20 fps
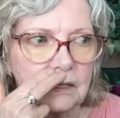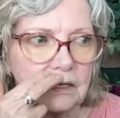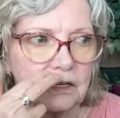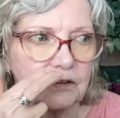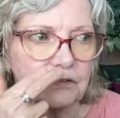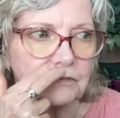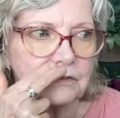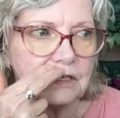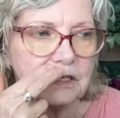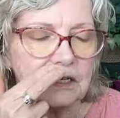
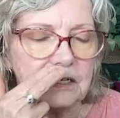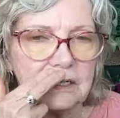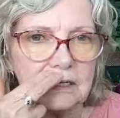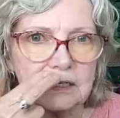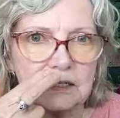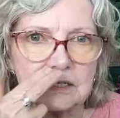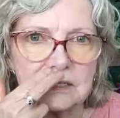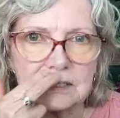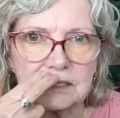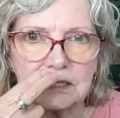of
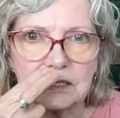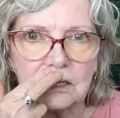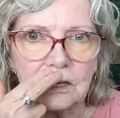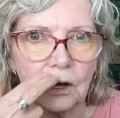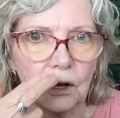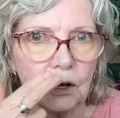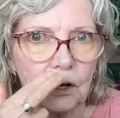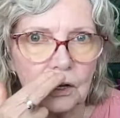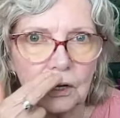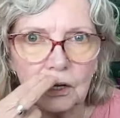needing to see
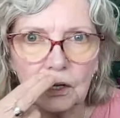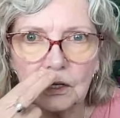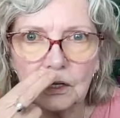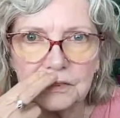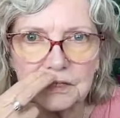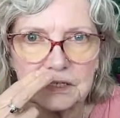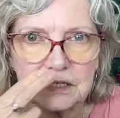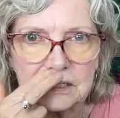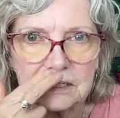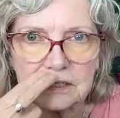all
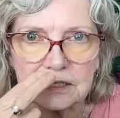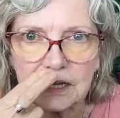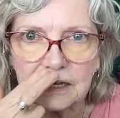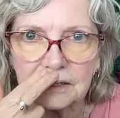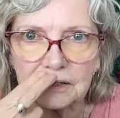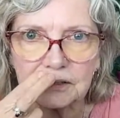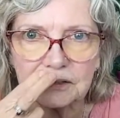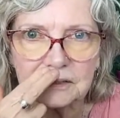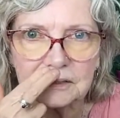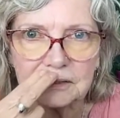the
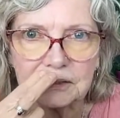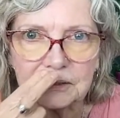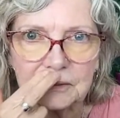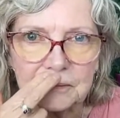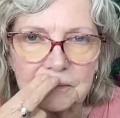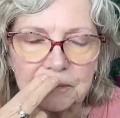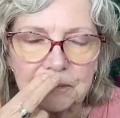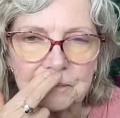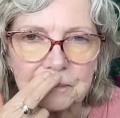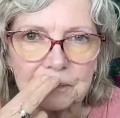detail.
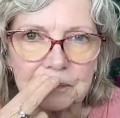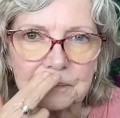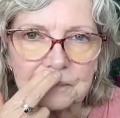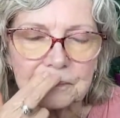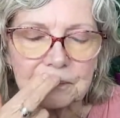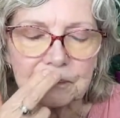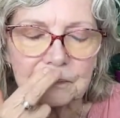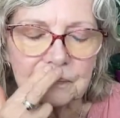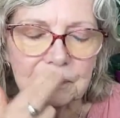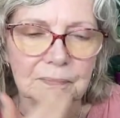
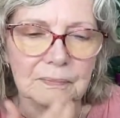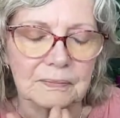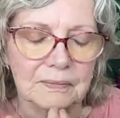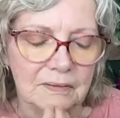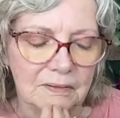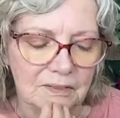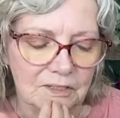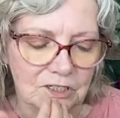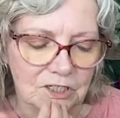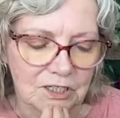
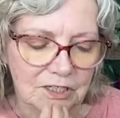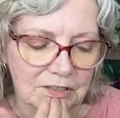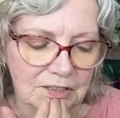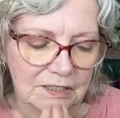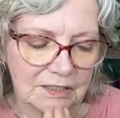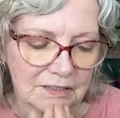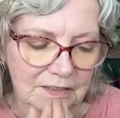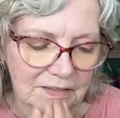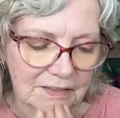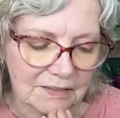
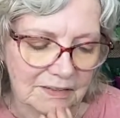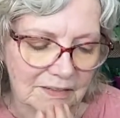Chin.